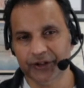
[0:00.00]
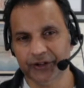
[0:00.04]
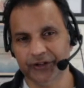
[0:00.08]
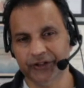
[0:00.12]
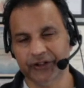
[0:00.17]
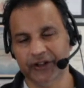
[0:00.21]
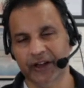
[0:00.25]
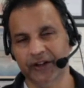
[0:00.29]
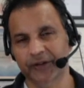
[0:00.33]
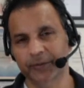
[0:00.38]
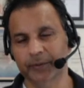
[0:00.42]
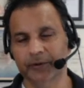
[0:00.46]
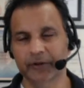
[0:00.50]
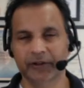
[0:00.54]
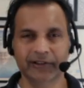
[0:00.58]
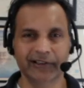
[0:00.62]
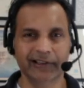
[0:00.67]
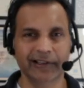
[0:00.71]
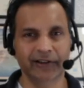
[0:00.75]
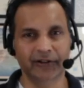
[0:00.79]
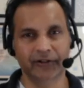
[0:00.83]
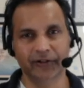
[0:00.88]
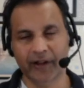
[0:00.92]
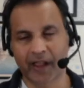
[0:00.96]
assessment is
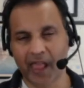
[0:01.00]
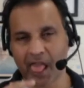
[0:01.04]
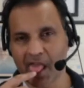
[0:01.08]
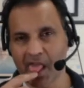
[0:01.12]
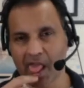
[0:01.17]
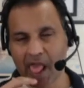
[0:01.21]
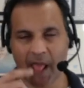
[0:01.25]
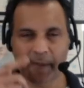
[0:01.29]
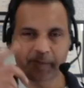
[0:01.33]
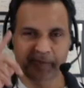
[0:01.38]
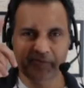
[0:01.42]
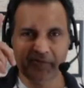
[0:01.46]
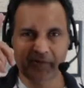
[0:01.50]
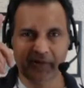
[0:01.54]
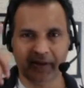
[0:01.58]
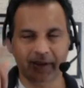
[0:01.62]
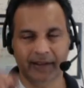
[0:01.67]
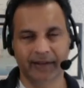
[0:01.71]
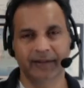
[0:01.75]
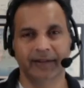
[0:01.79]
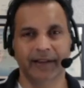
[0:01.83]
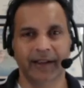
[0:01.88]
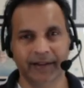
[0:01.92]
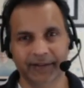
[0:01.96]
literally
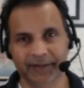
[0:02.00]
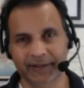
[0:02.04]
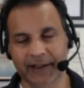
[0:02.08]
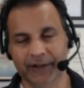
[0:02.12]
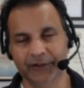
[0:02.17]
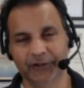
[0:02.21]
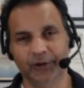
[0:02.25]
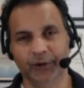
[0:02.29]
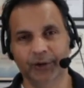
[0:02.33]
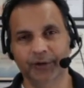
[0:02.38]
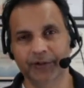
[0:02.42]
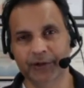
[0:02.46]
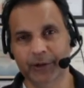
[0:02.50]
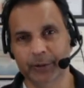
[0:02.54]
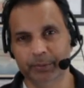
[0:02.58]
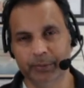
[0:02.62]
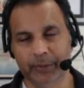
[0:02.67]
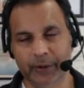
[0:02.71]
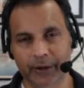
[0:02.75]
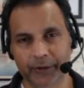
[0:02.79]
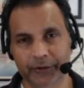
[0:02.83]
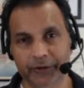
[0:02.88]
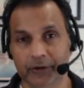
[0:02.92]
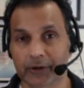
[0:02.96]
that sort of an
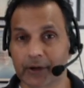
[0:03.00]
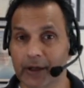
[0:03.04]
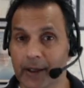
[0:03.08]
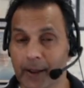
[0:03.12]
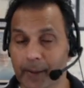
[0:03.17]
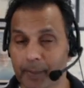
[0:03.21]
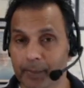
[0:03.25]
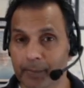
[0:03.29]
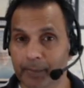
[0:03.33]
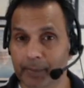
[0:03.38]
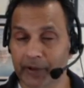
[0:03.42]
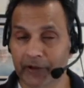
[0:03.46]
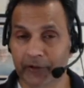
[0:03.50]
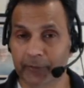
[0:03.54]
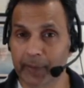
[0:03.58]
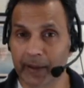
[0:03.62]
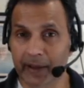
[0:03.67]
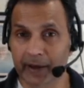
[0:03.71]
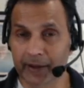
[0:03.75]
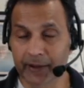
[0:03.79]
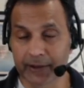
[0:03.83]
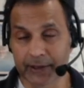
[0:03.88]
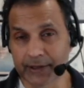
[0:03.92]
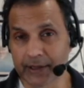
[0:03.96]
approach. But it's
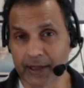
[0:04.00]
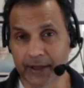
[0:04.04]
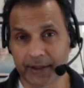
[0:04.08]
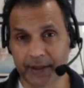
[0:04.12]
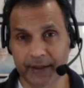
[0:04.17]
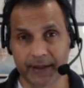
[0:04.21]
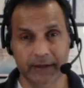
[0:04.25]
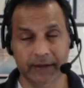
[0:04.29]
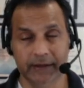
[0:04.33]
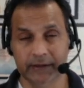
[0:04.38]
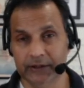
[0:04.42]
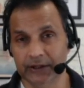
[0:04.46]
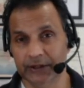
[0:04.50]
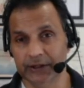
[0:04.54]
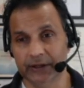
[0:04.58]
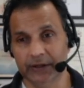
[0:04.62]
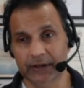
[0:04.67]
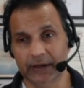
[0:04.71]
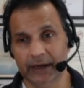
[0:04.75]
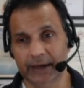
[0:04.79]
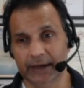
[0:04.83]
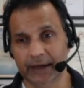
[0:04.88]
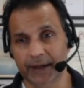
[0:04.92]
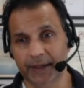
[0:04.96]
better than nothing, you
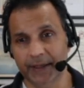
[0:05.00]
know, and I